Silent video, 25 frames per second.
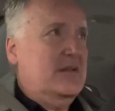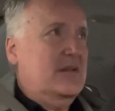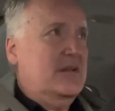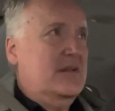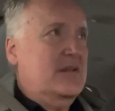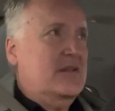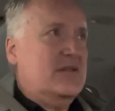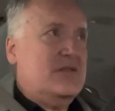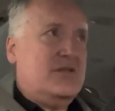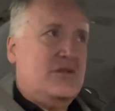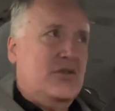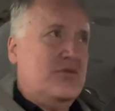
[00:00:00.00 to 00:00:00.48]

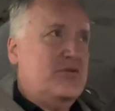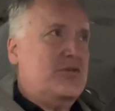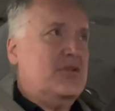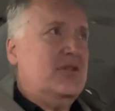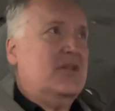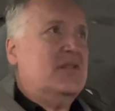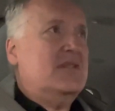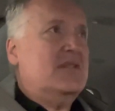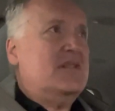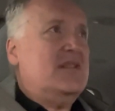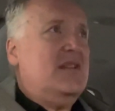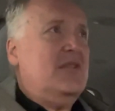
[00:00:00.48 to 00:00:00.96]

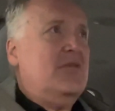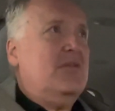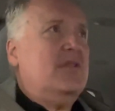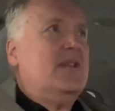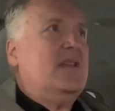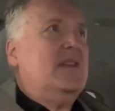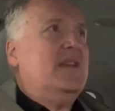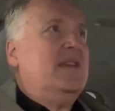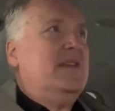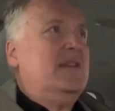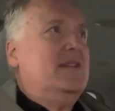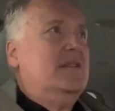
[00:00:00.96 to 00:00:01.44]
socialist
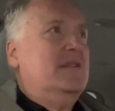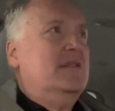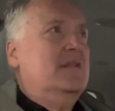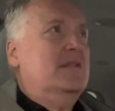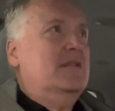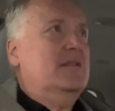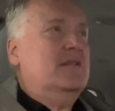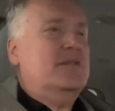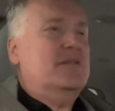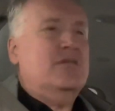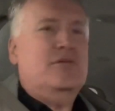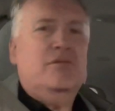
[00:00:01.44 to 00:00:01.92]
healthcare.
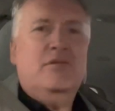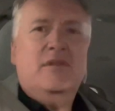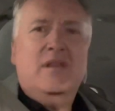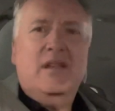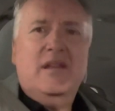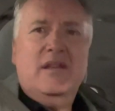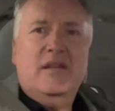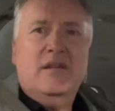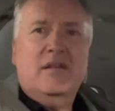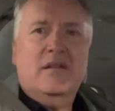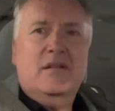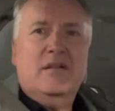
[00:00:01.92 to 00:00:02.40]
That's a good
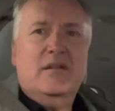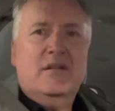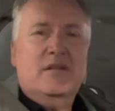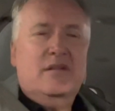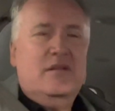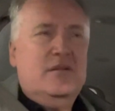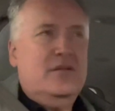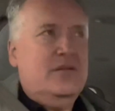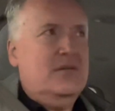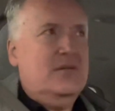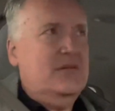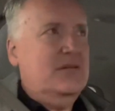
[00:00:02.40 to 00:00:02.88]
thing,
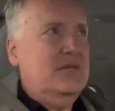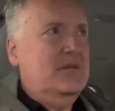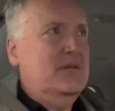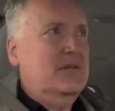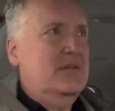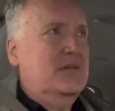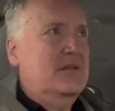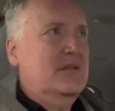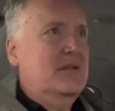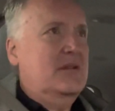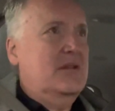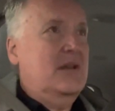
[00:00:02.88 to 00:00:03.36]

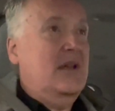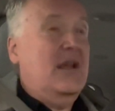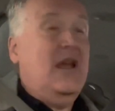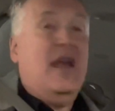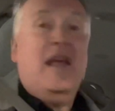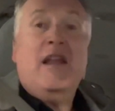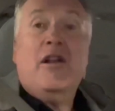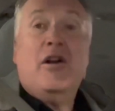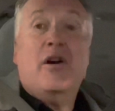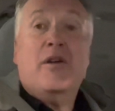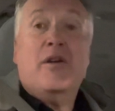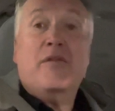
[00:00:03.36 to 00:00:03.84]

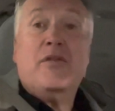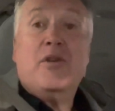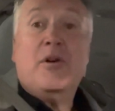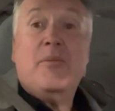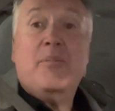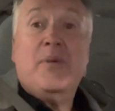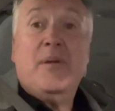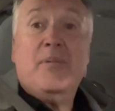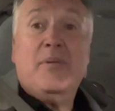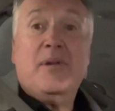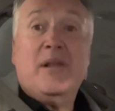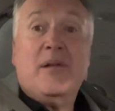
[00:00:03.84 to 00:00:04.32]
And I've got
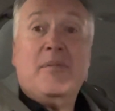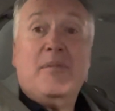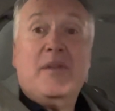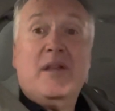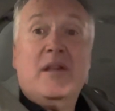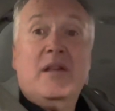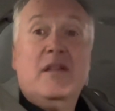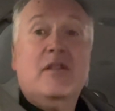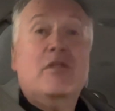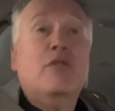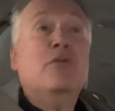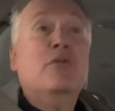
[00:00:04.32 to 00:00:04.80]
people up
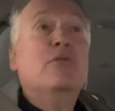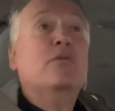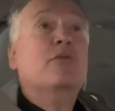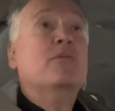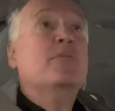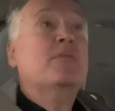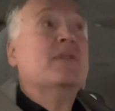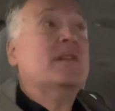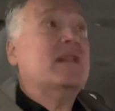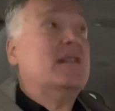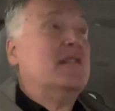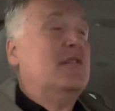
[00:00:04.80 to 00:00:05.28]
there too,
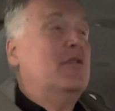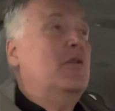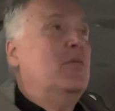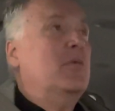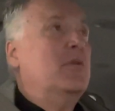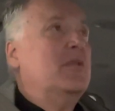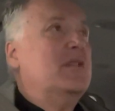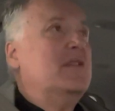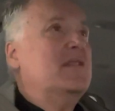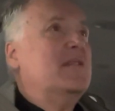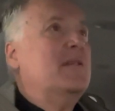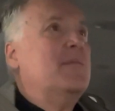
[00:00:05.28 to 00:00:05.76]
but that's not
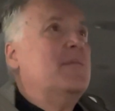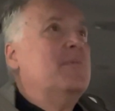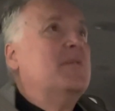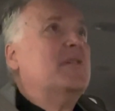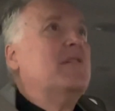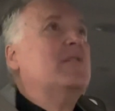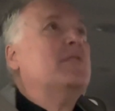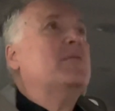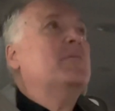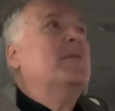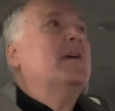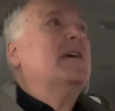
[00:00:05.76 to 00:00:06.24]
what this
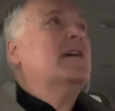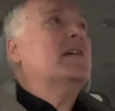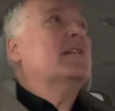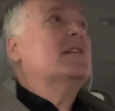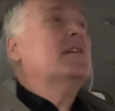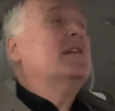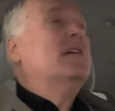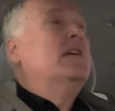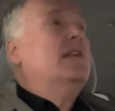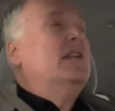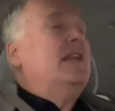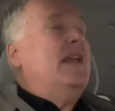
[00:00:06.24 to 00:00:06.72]
episode's about.
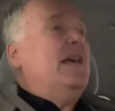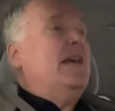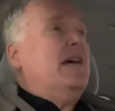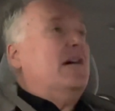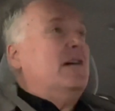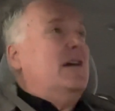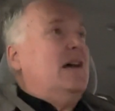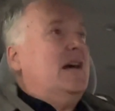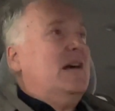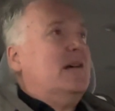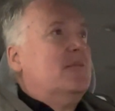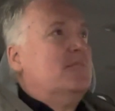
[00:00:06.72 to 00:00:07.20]
Now,
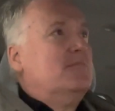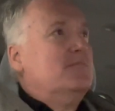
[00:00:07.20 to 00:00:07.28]
I